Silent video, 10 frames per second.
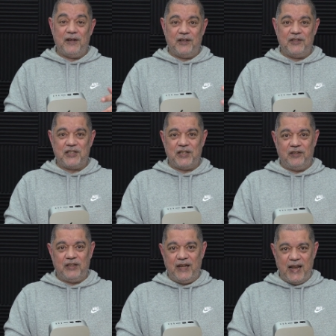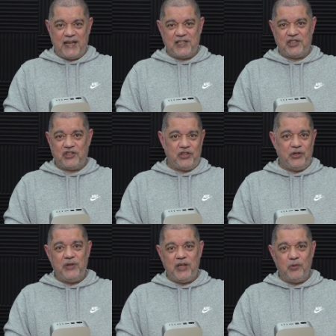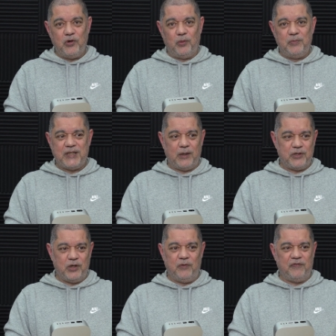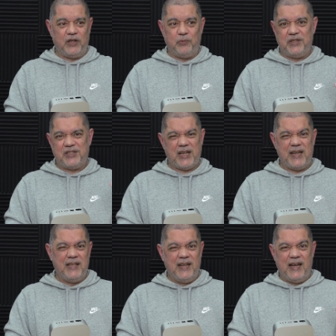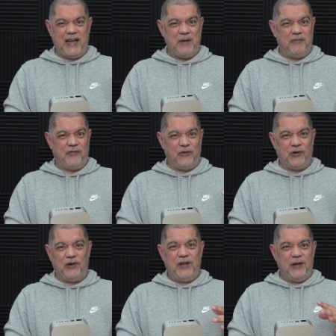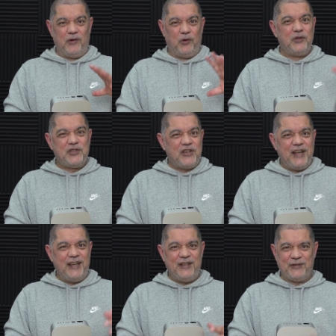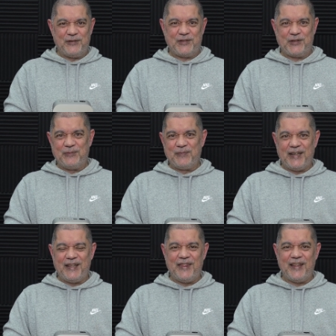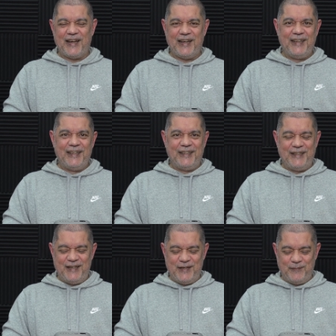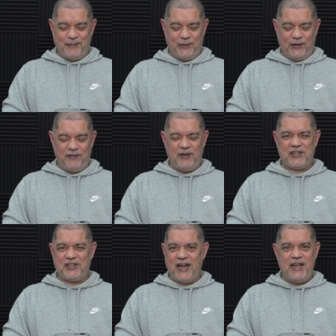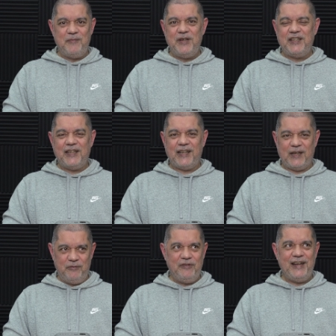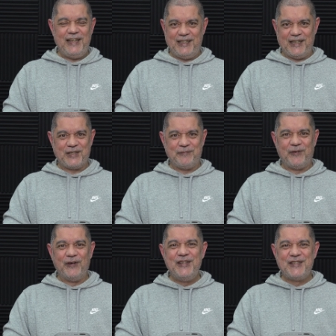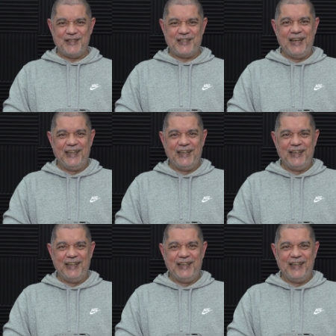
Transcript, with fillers: until the next studio comes out, hopefully with say an M4 Ultra in it or something like that. Um, but I've got to say immediately, I'm really disappointed.